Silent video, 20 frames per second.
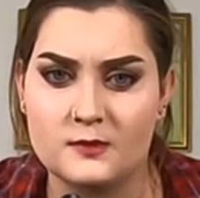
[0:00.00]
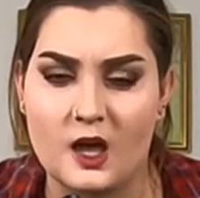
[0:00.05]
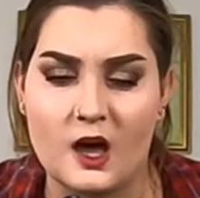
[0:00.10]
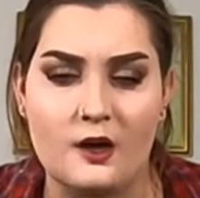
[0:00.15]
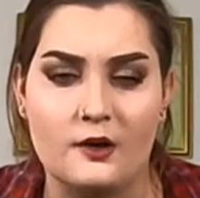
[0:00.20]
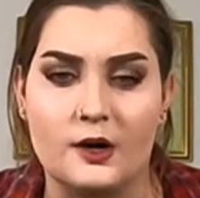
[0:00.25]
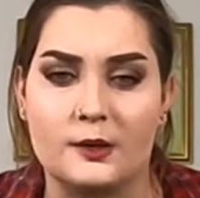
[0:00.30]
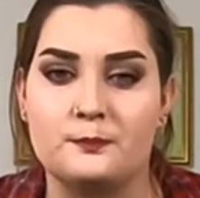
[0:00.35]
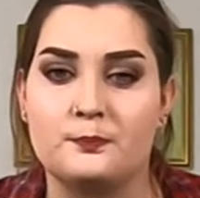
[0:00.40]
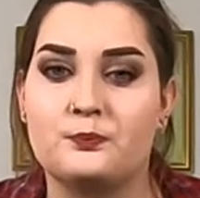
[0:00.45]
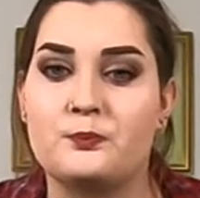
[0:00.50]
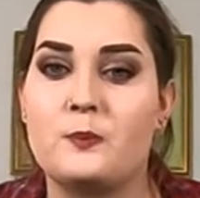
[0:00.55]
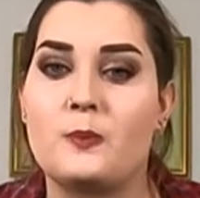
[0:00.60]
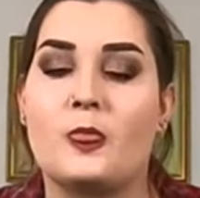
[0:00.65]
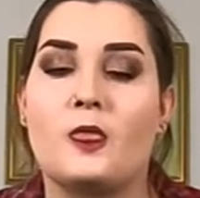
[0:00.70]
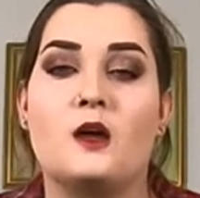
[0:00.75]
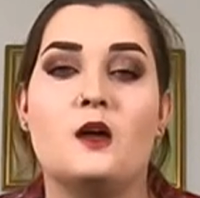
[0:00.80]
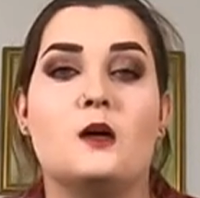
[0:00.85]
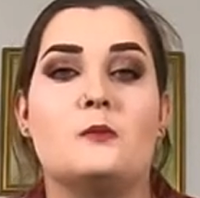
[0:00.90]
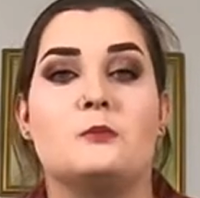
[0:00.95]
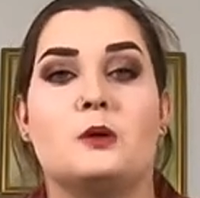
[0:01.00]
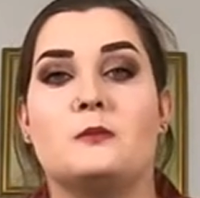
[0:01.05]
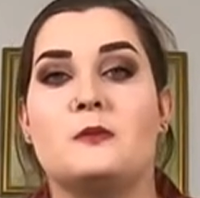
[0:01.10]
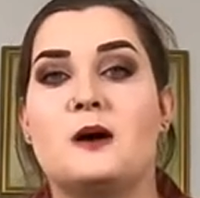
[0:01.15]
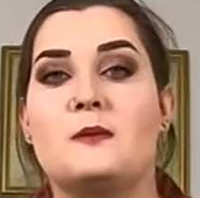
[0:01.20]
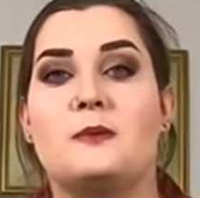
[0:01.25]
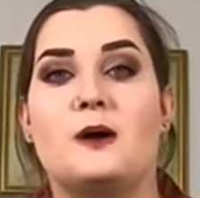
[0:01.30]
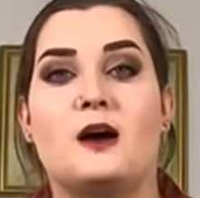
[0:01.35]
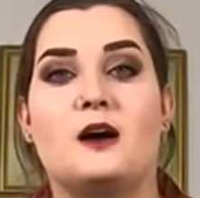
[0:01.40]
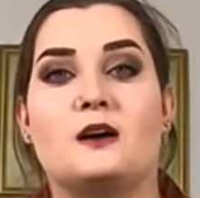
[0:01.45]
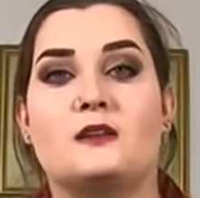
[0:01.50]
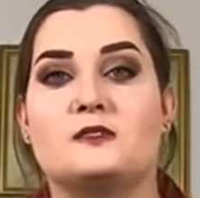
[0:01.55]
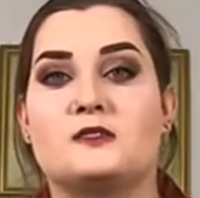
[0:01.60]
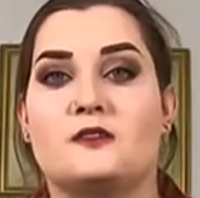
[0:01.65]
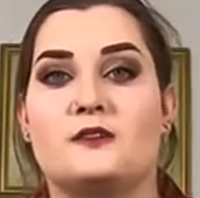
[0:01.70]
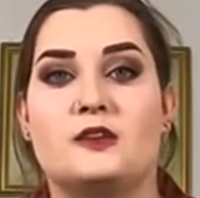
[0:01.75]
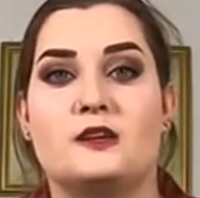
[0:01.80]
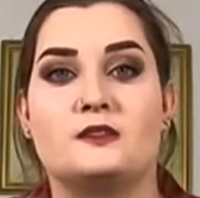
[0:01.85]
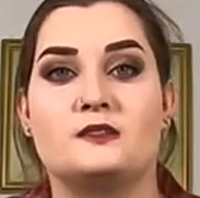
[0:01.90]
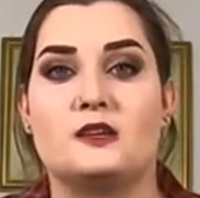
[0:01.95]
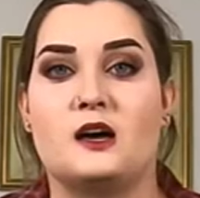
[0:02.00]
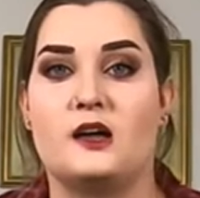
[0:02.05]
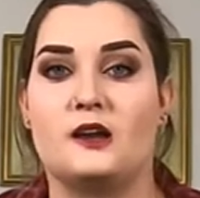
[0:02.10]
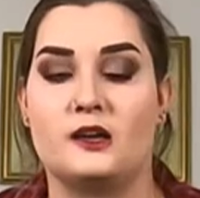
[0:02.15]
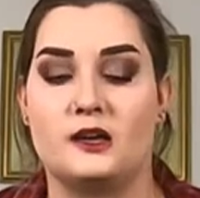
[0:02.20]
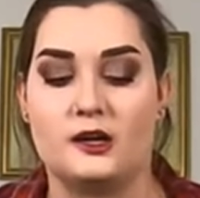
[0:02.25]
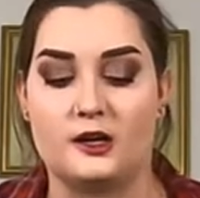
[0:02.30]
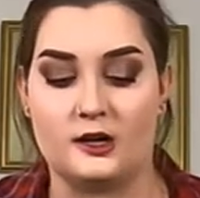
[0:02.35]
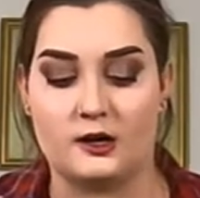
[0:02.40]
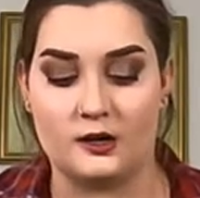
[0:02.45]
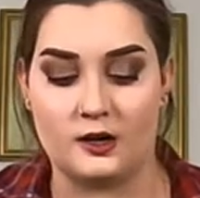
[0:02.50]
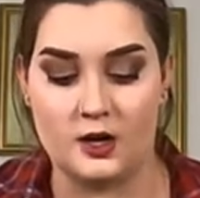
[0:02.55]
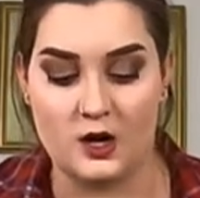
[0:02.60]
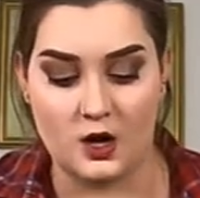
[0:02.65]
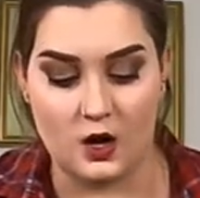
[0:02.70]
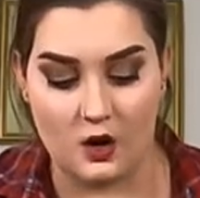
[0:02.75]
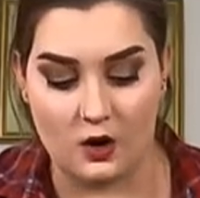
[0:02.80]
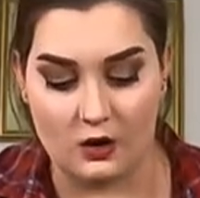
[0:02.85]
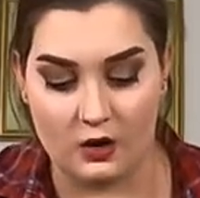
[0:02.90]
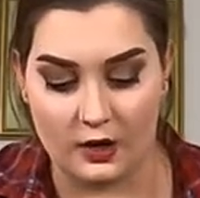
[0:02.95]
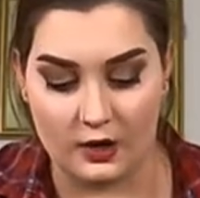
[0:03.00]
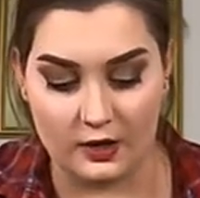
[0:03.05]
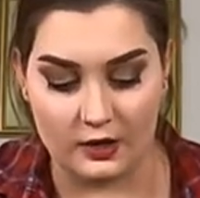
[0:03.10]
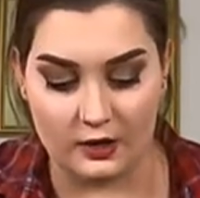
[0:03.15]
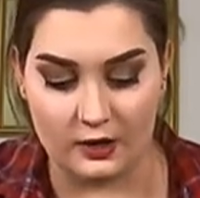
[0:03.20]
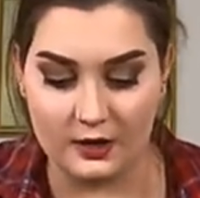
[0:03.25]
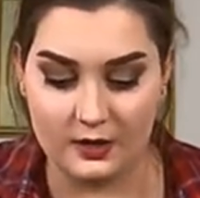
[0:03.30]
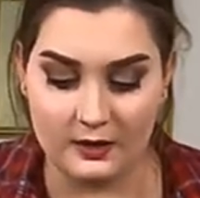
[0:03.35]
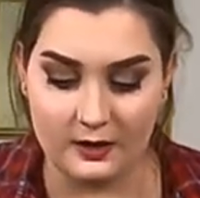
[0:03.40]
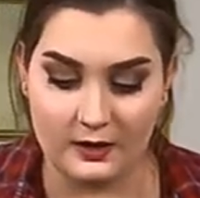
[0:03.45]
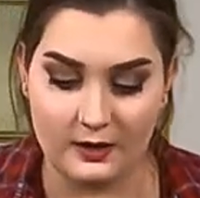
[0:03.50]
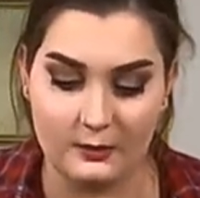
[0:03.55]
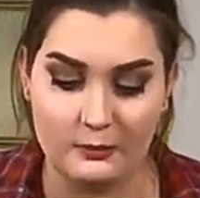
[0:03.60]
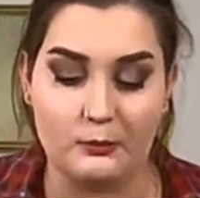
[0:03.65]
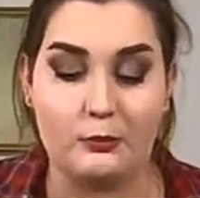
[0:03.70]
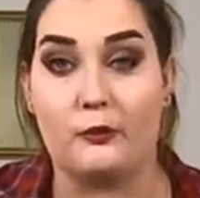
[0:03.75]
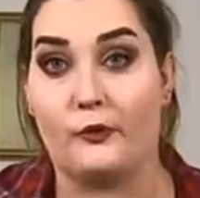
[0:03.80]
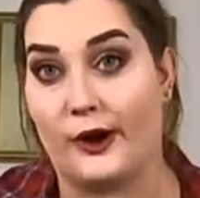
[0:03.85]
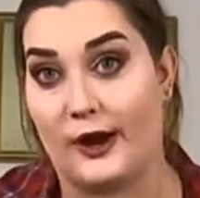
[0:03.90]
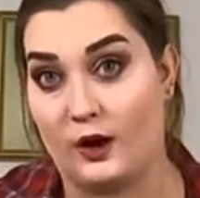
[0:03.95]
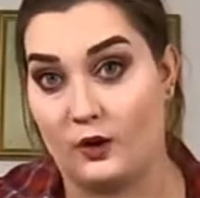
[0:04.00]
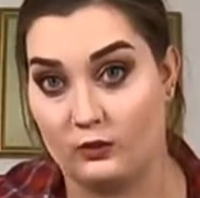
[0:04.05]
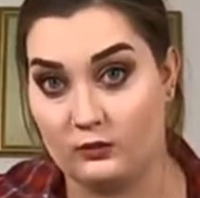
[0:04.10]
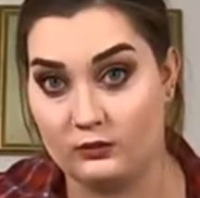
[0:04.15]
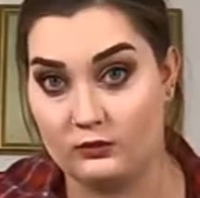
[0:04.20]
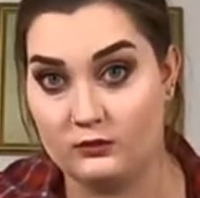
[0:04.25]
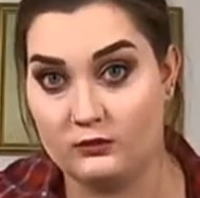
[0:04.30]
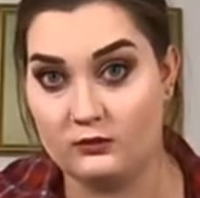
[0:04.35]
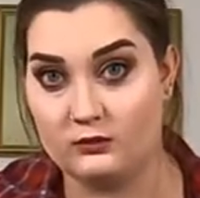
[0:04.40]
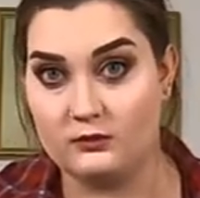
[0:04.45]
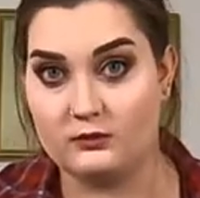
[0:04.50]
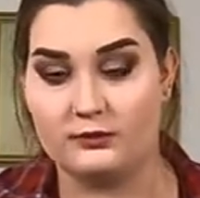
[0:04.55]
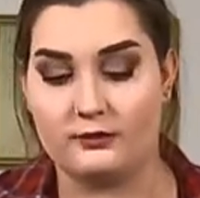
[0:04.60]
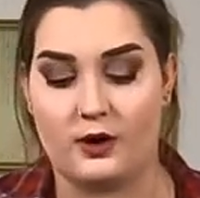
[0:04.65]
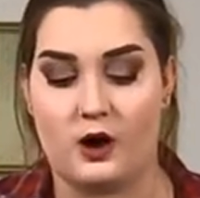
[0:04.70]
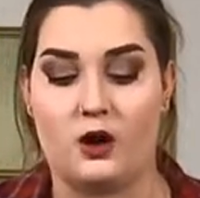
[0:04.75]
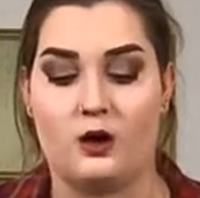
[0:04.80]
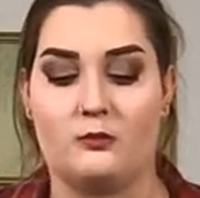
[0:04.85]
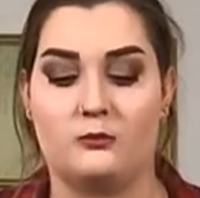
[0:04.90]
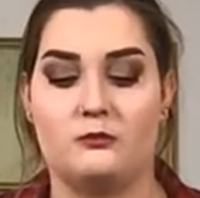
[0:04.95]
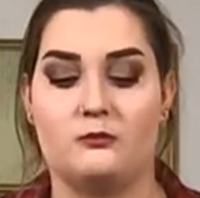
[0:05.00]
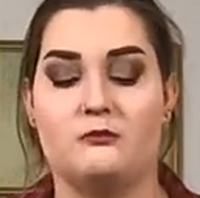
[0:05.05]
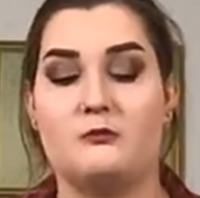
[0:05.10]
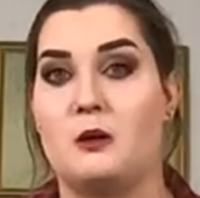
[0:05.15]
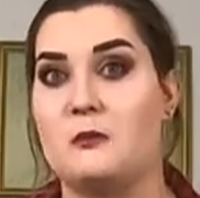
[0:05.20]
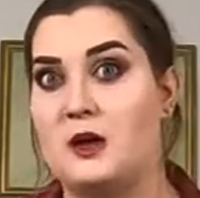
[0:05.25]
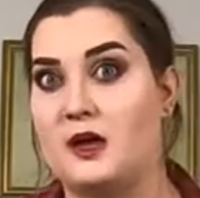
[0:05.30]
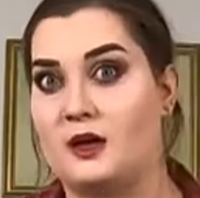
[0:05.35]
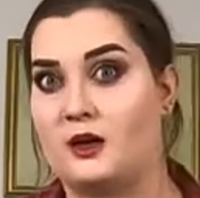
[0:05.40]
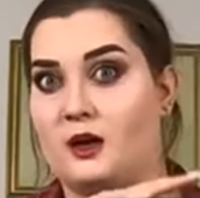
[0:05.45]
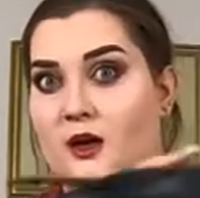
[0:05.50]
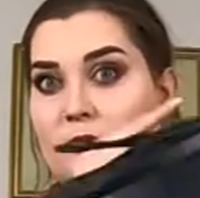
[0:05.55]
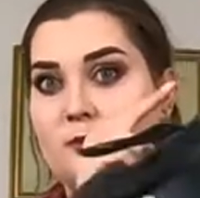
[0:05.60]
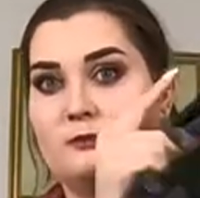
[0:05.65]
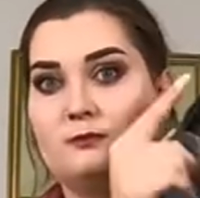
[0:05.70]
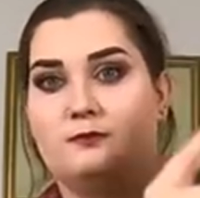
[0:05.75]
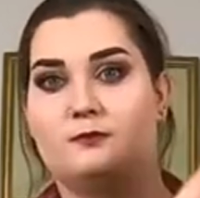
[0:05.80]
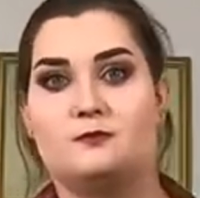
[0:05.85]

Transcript: I don't know. But my pads on the inside of here are brown from my makeup.